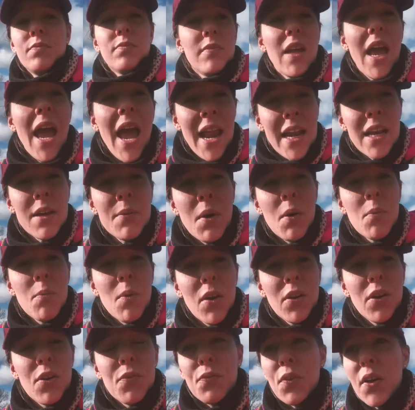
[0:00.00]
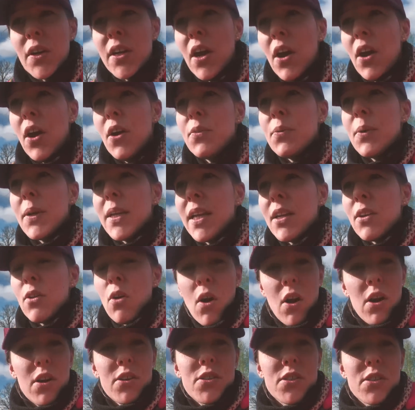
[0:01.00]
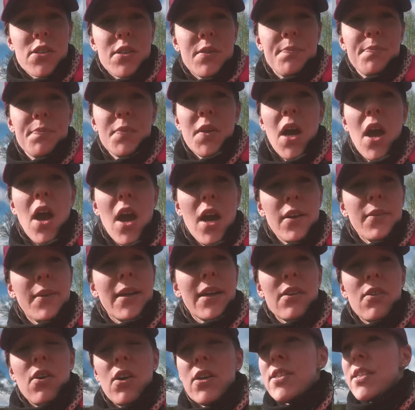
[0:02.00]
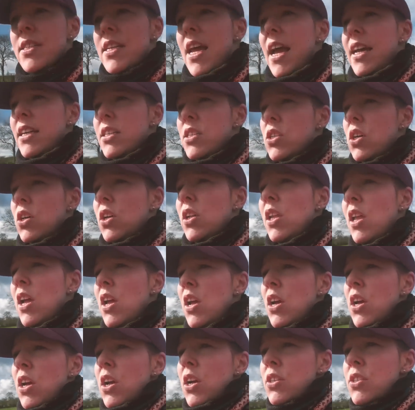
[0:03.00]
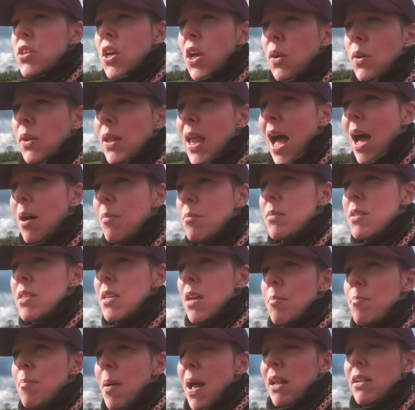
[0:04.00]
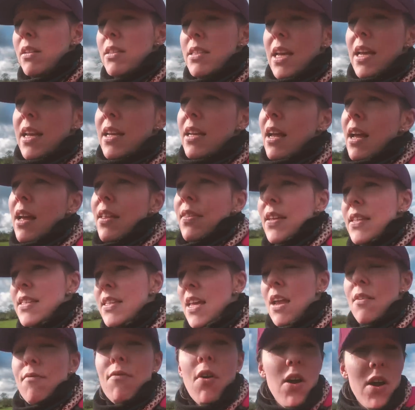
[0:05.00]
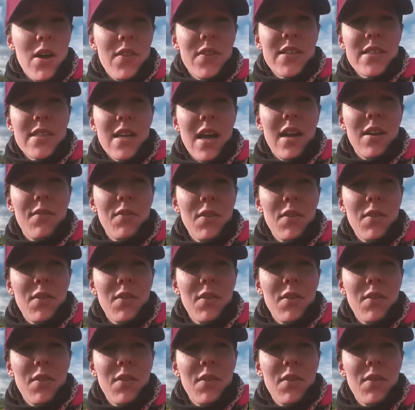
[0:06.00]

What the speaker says: Anyone want a free herdwick cross? Herdwick cross Texel, two lambs, belt in, the same Roy on the side of